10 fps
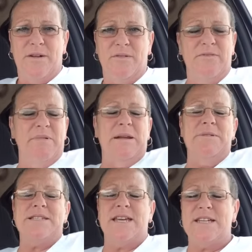We've made
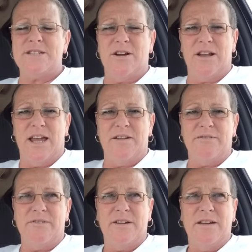mistakes in our
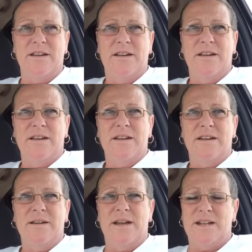life.
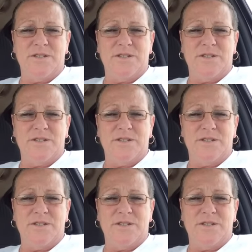And